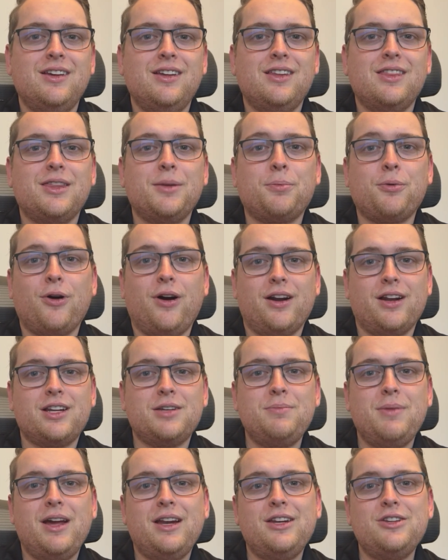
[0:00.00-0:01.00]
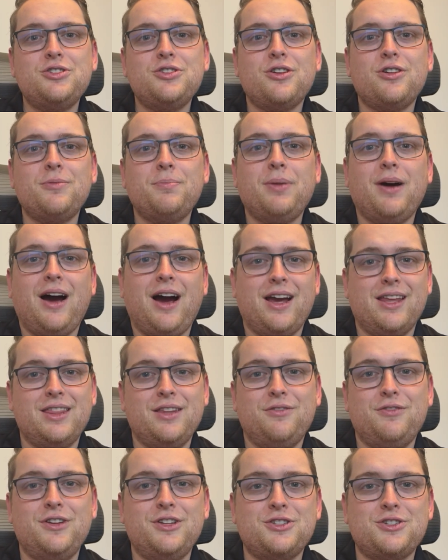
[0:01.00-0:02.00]
the product manager behind the
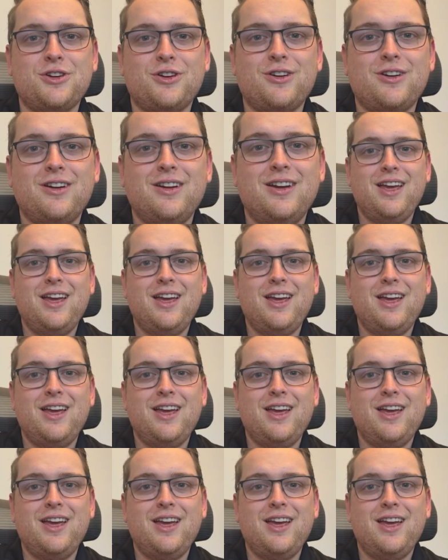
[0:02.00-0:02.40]
feature,